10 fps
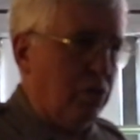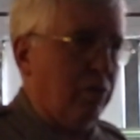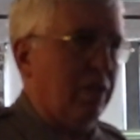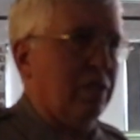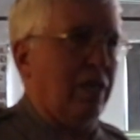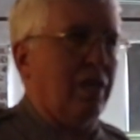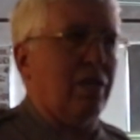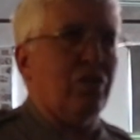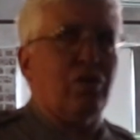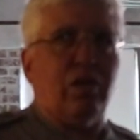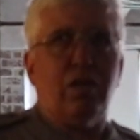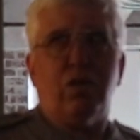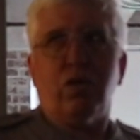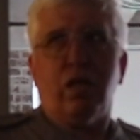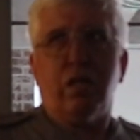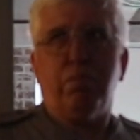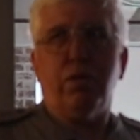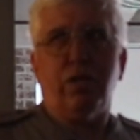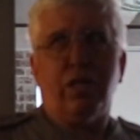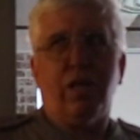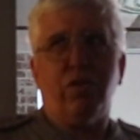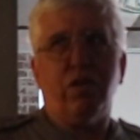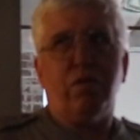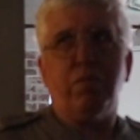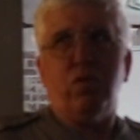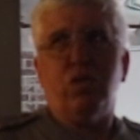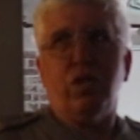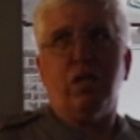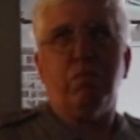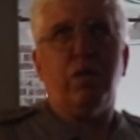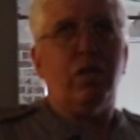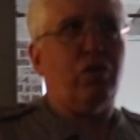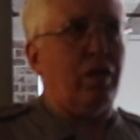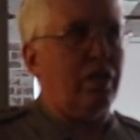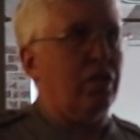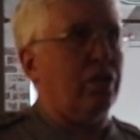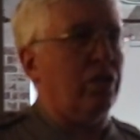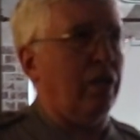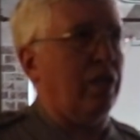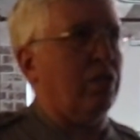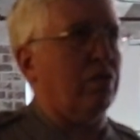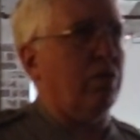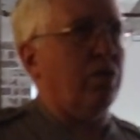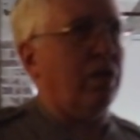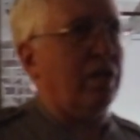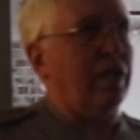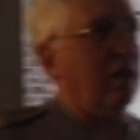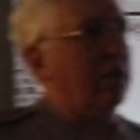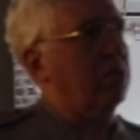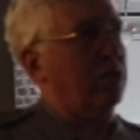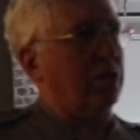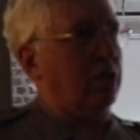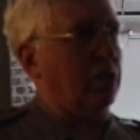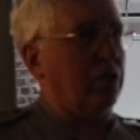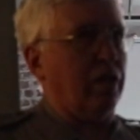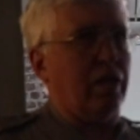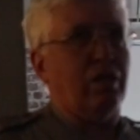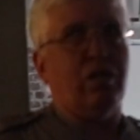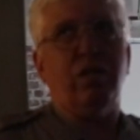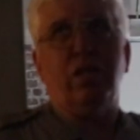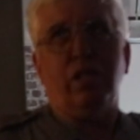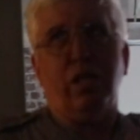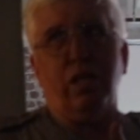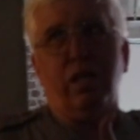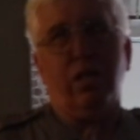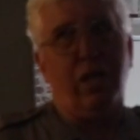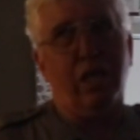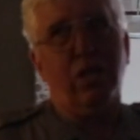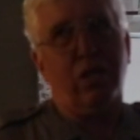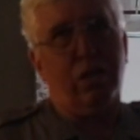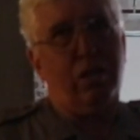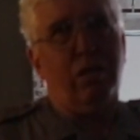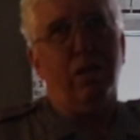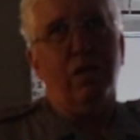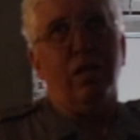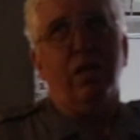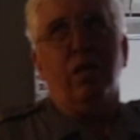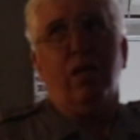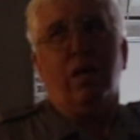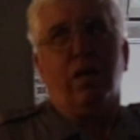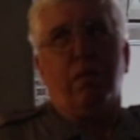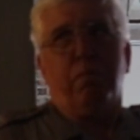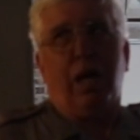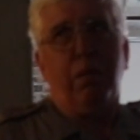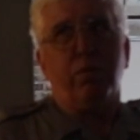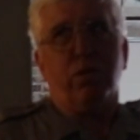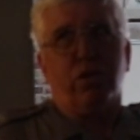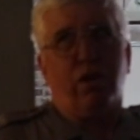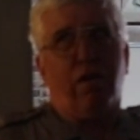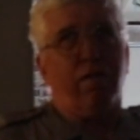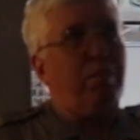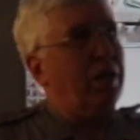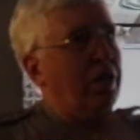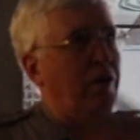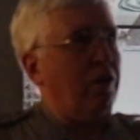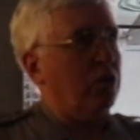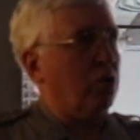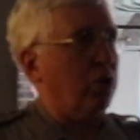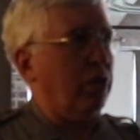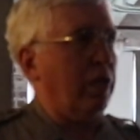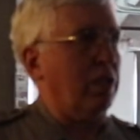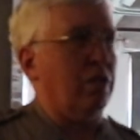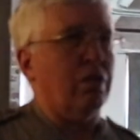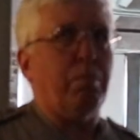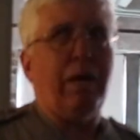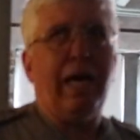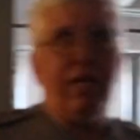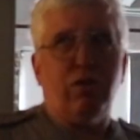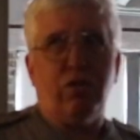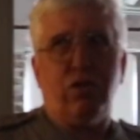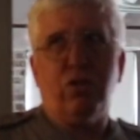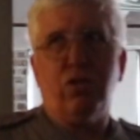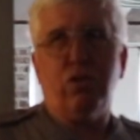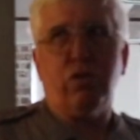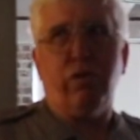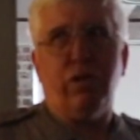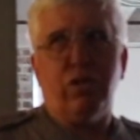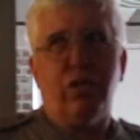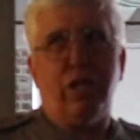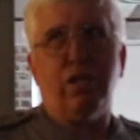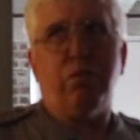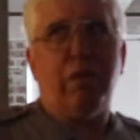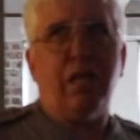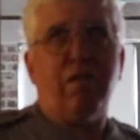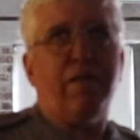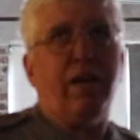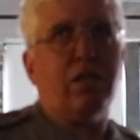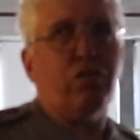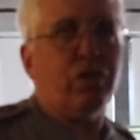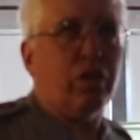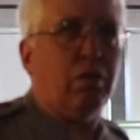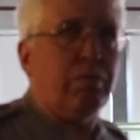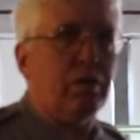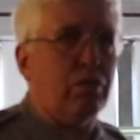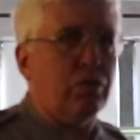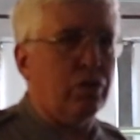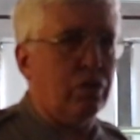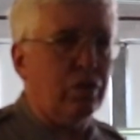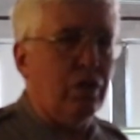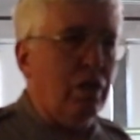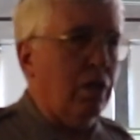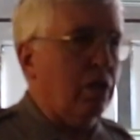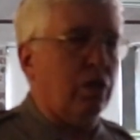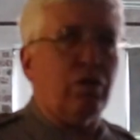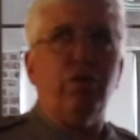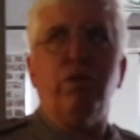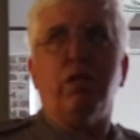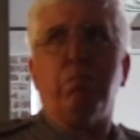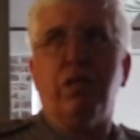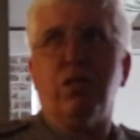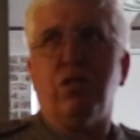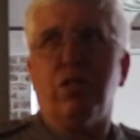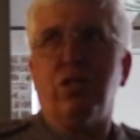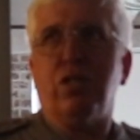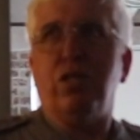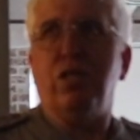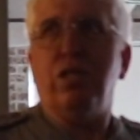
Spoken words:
USA started trying to put together their museum, they tried to collect their own archives, and they collected the Nathan paper stuff, but they also collected the patterns. So as Nathan Manufacturing Company was concluding business,